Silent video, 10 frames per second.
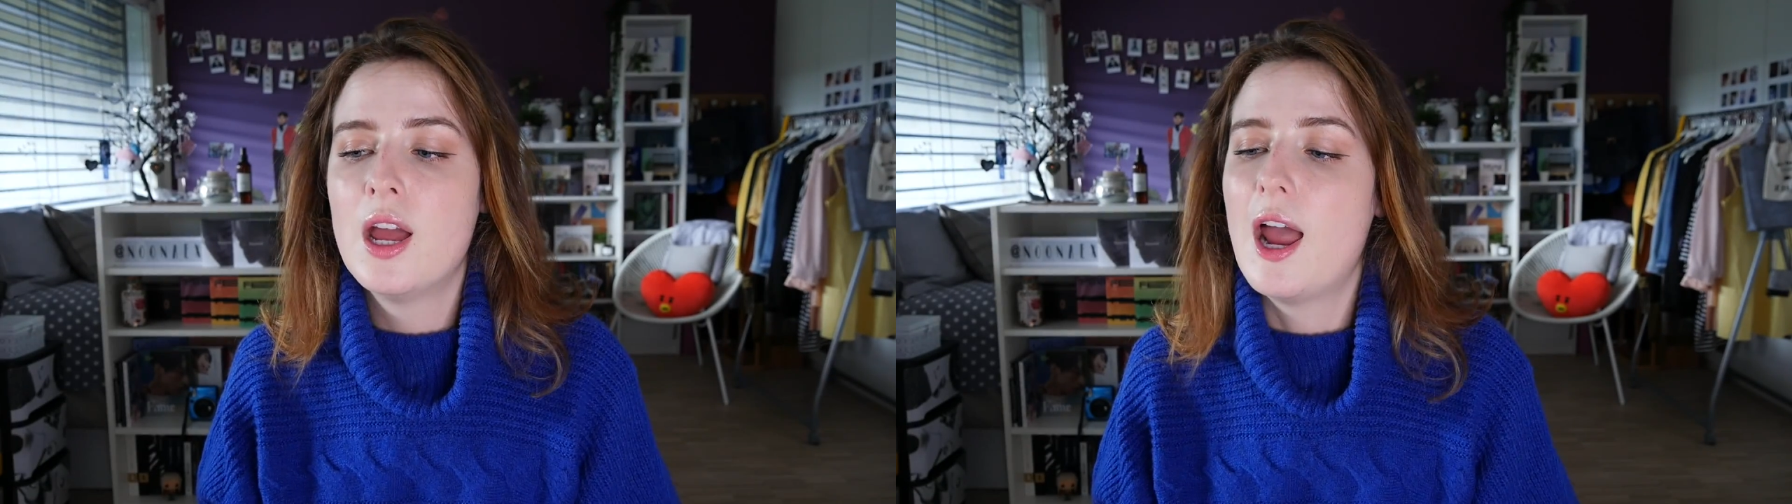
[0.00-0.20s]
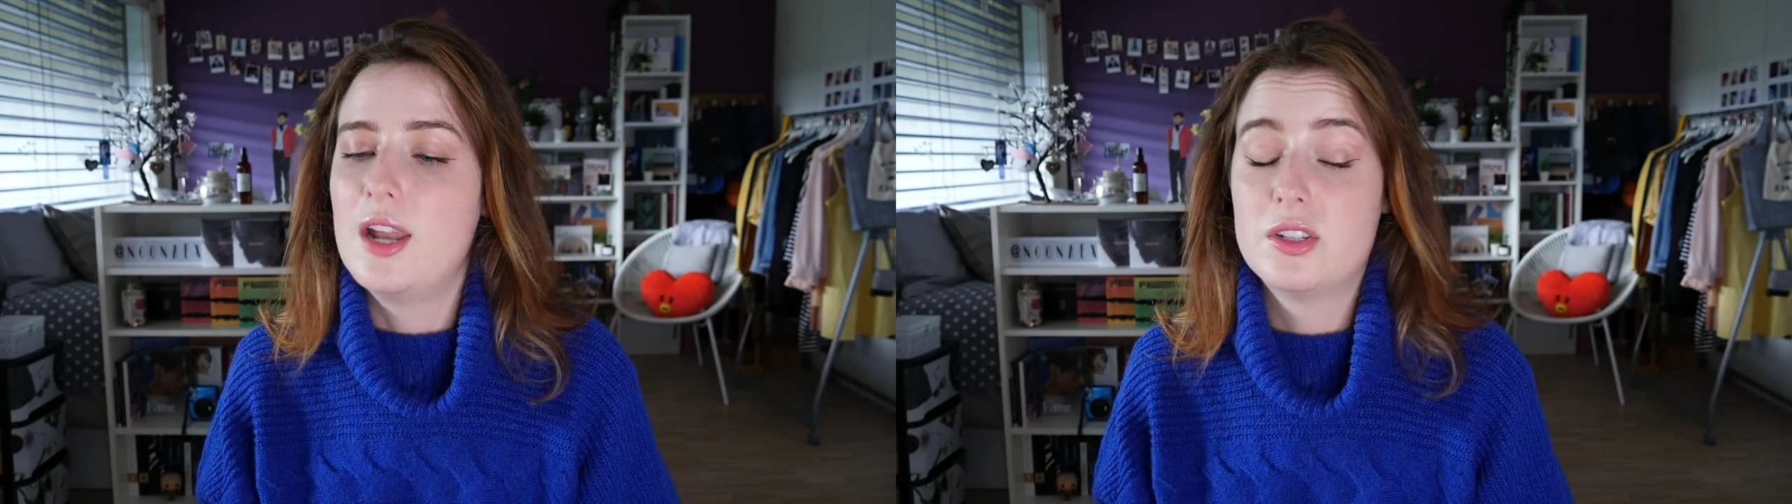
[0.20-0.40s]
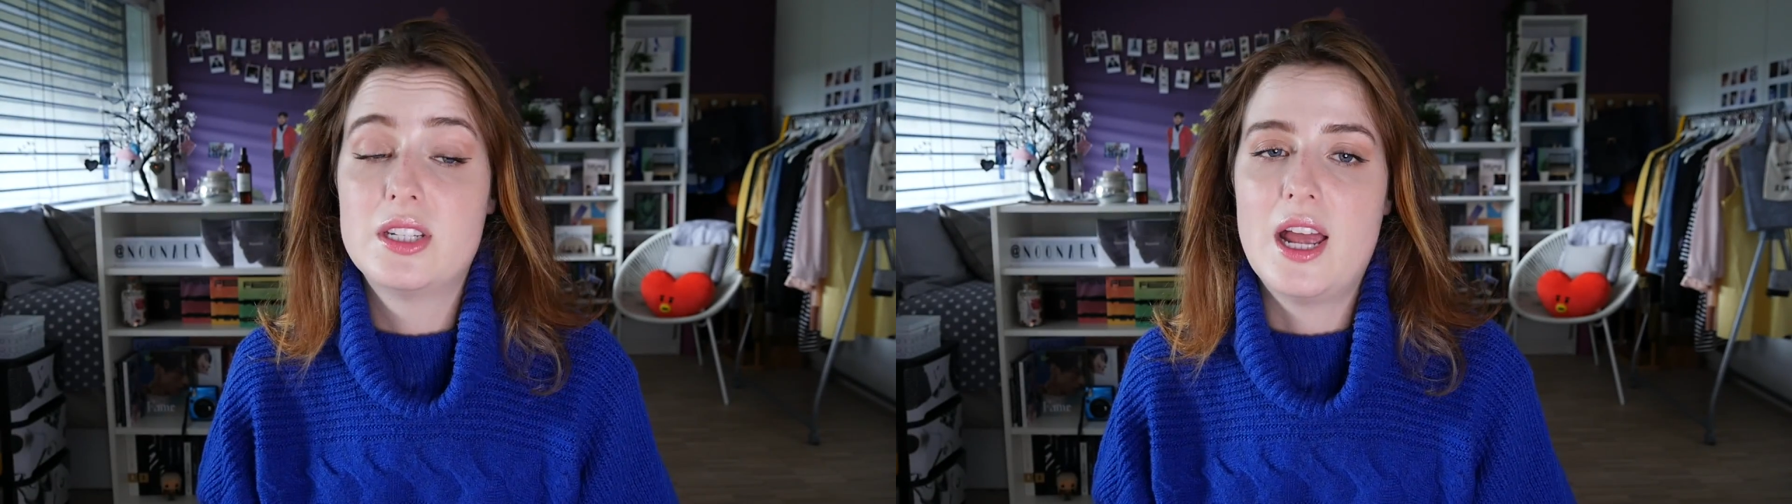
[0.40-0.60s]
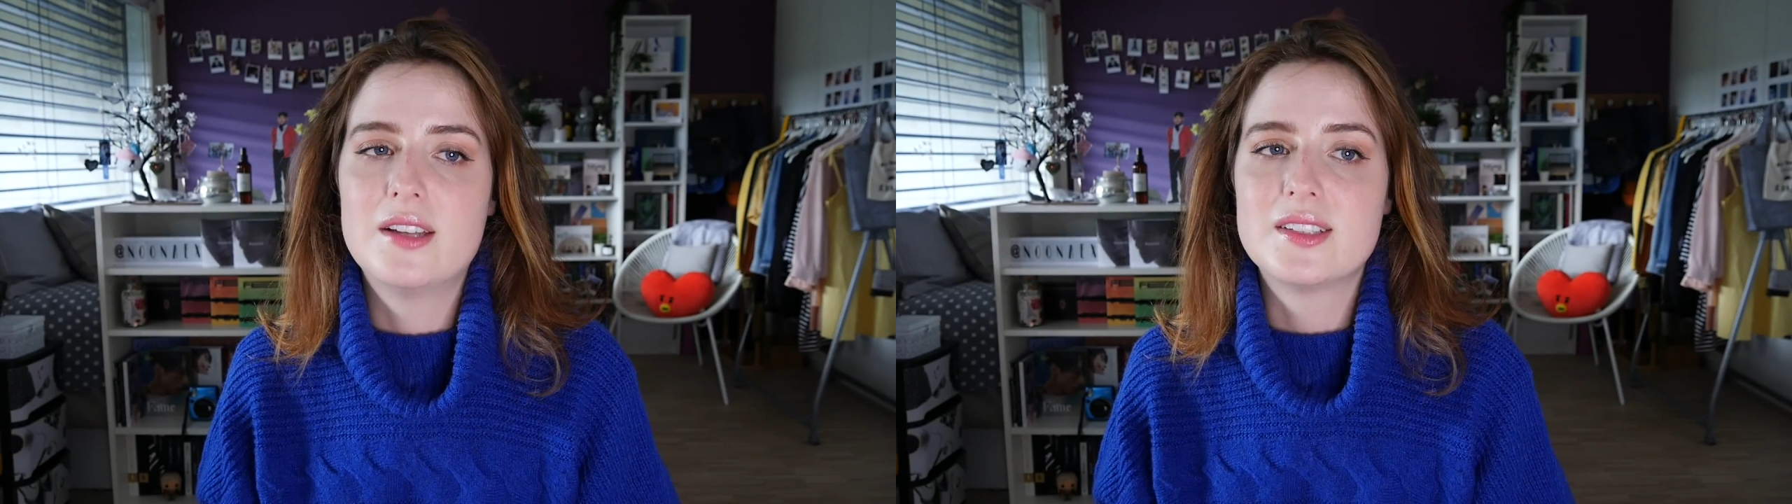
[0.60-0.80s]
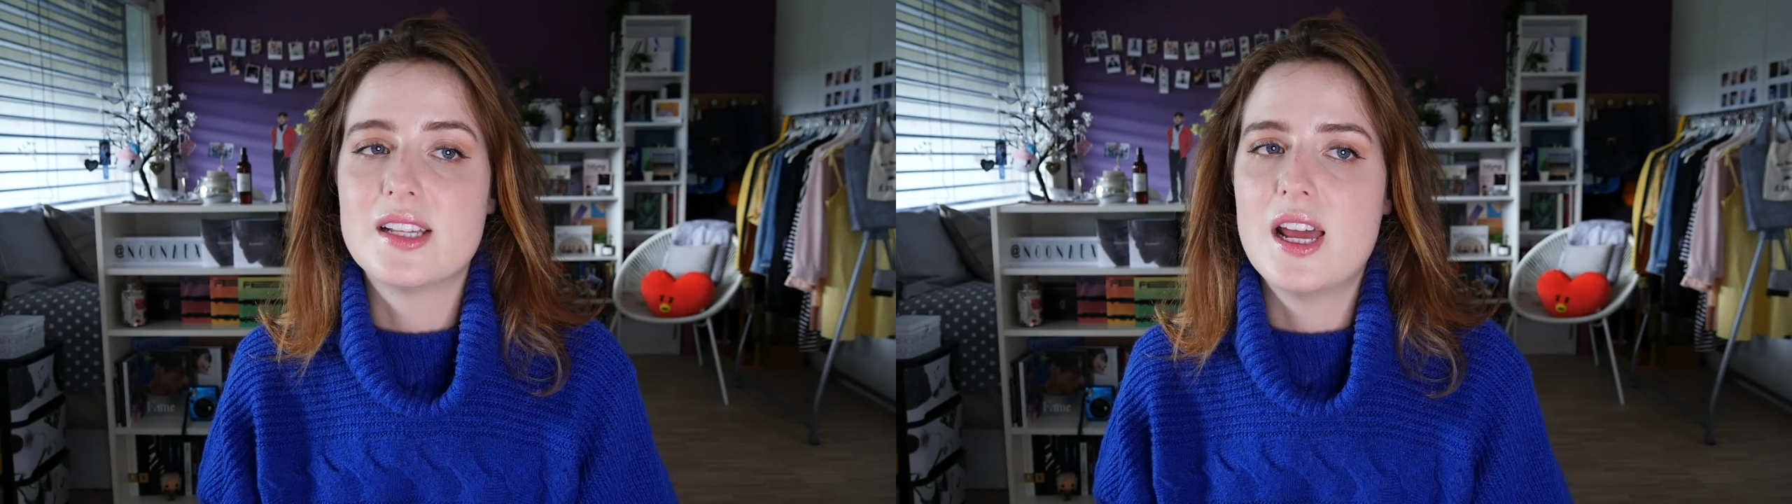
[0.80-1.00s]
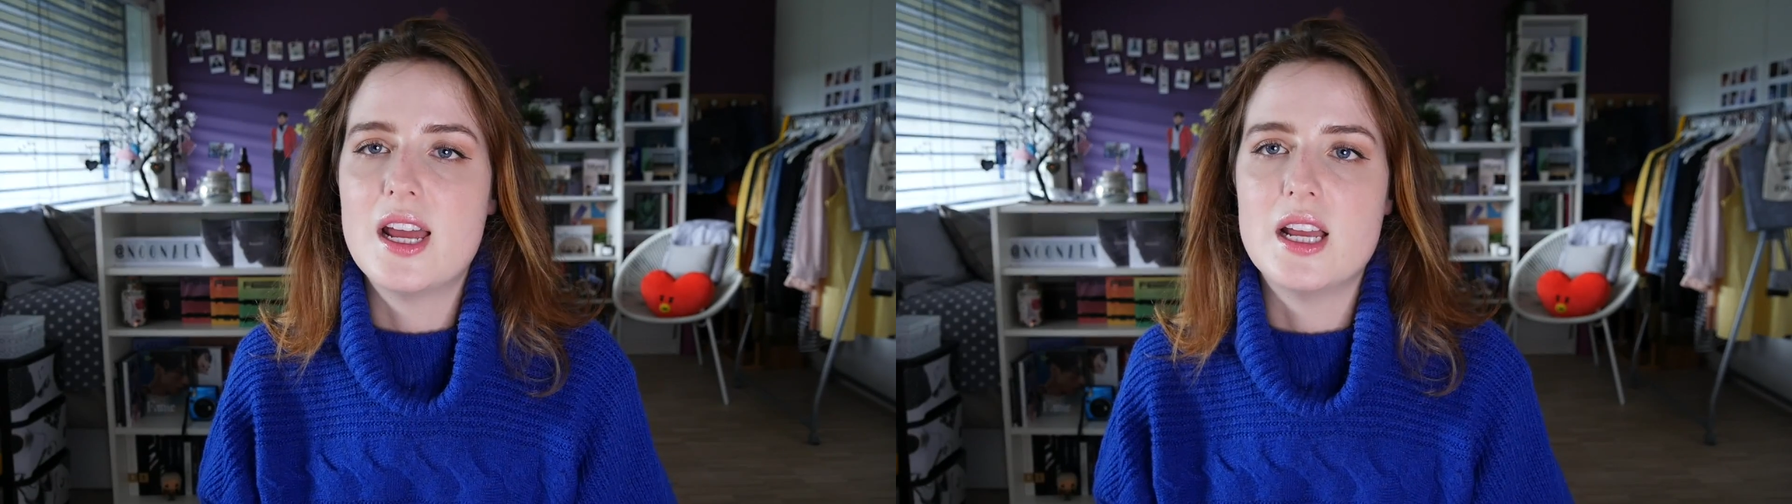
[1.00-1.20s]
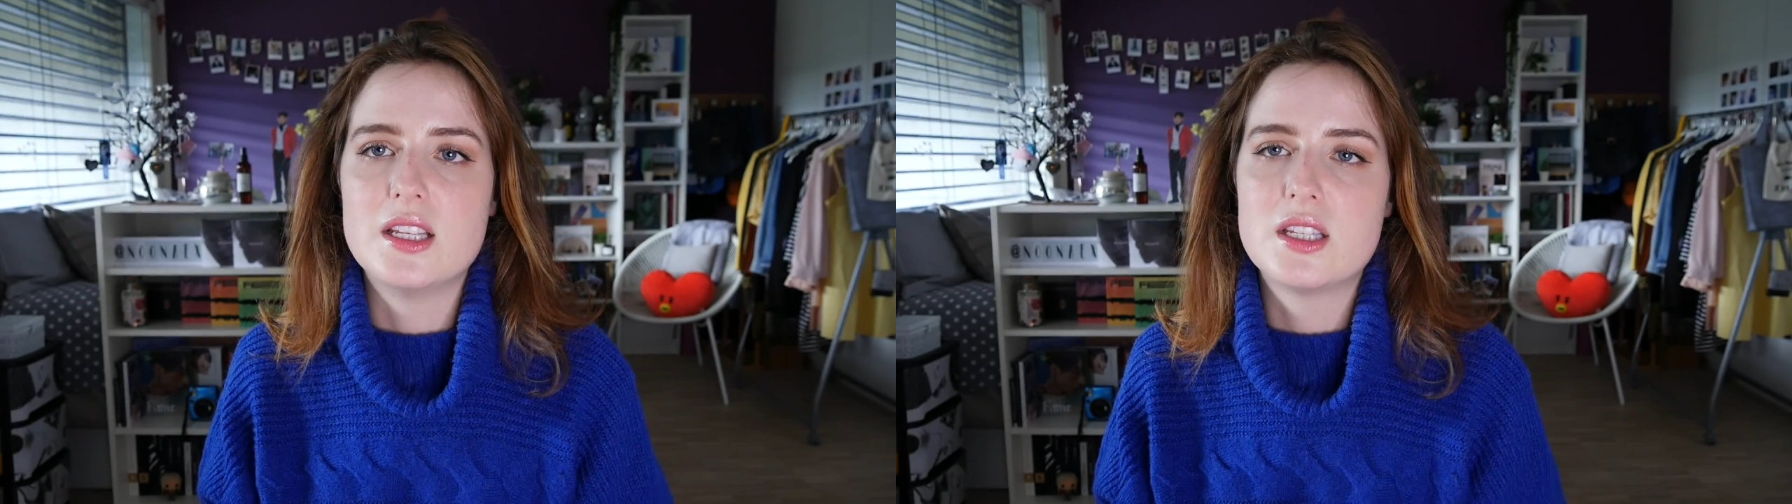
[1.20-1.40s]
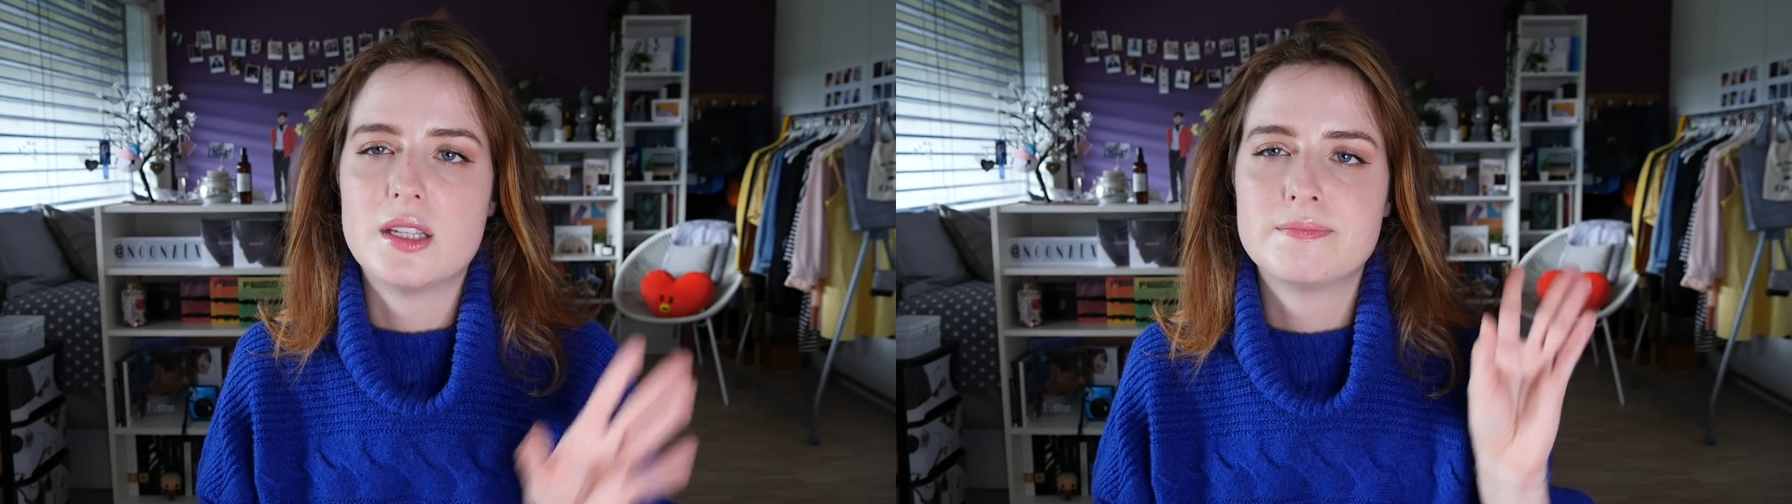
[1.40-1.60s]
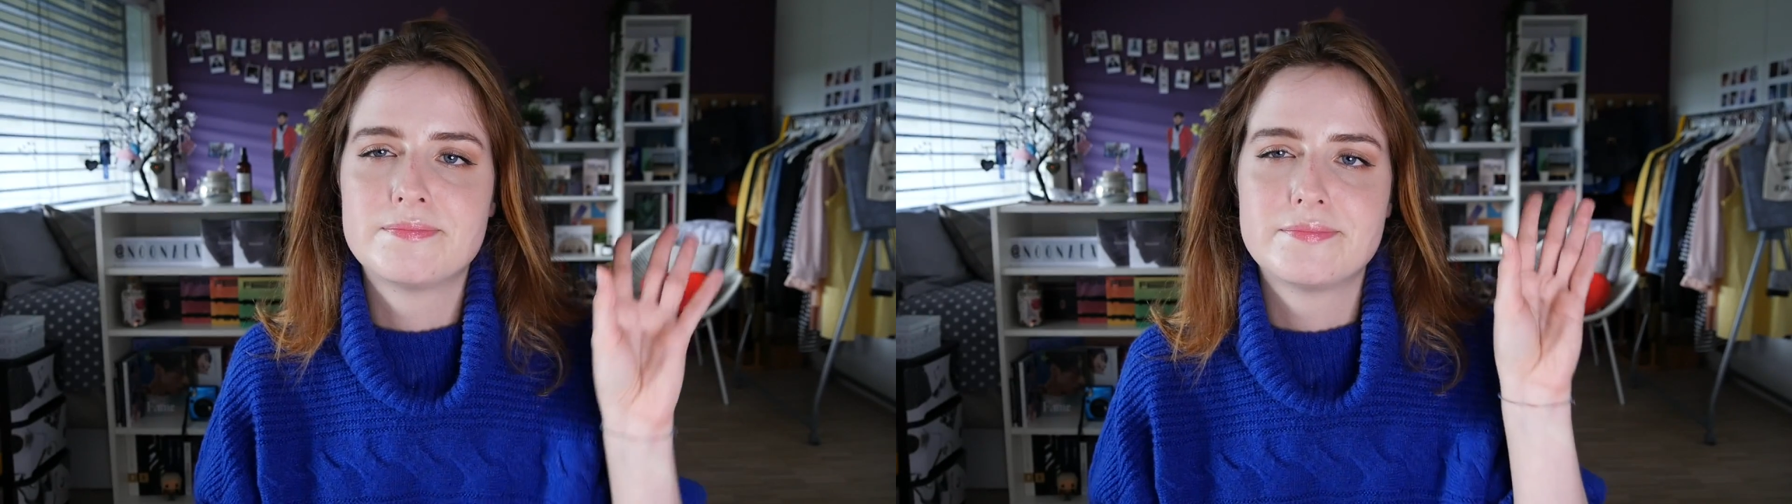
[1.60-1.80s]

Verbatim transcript: and the dance is